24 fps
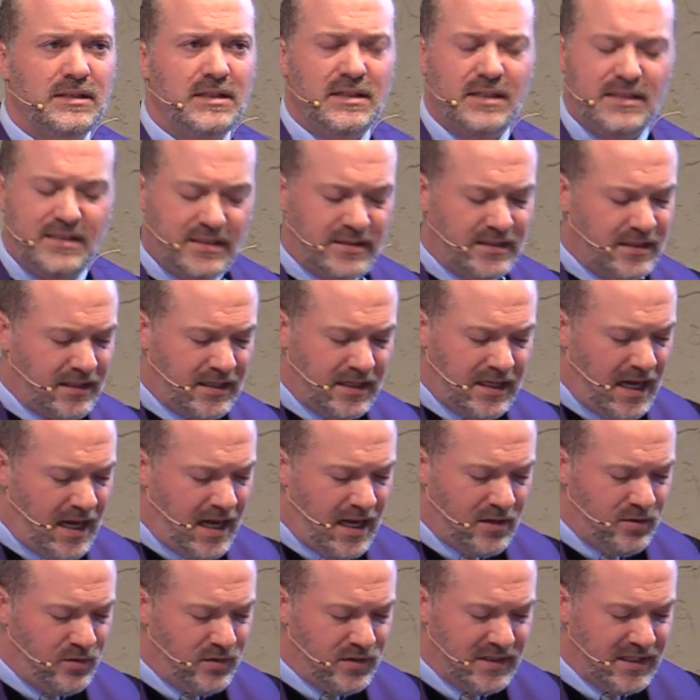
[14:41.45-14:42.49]
This isn't a
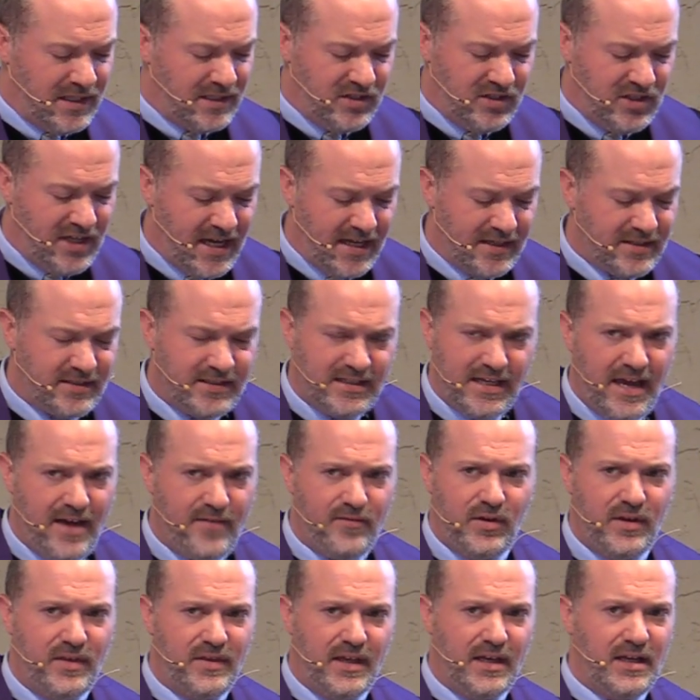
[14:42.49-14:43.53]
God who says yes to
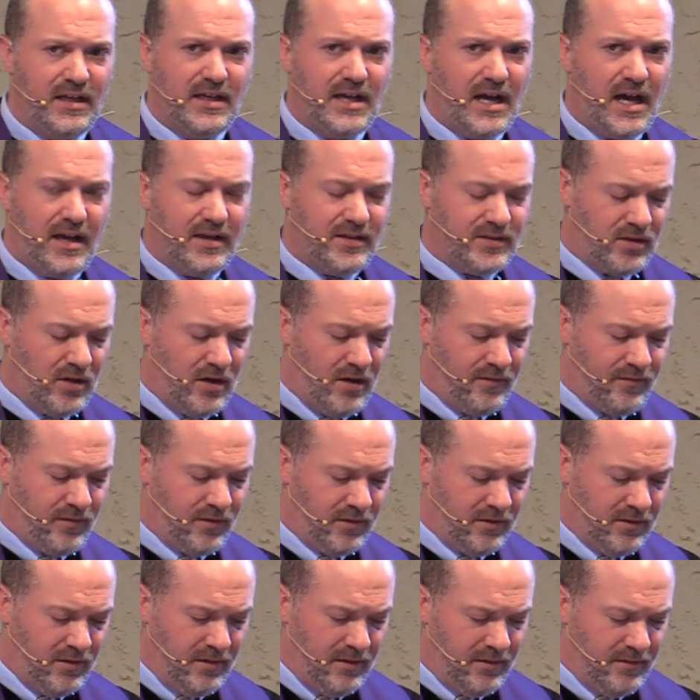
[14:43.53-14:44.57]
everything God has
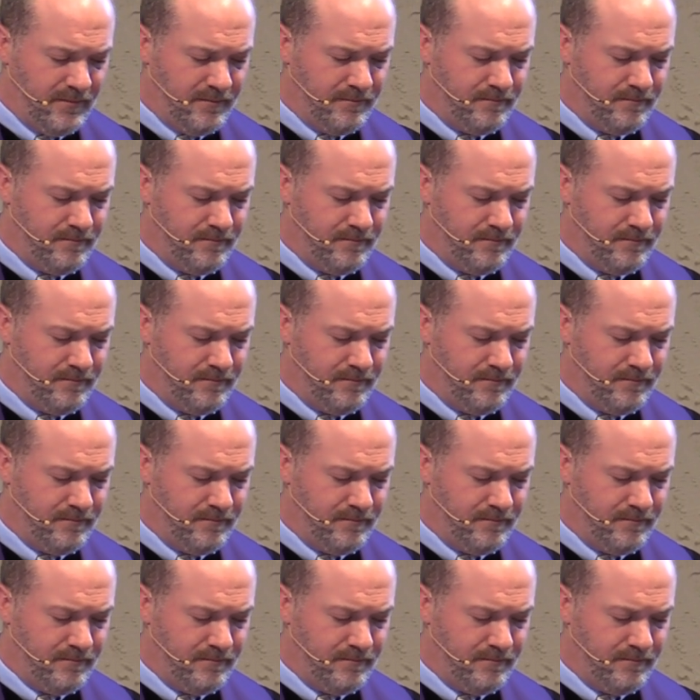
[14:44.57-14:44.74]
offered.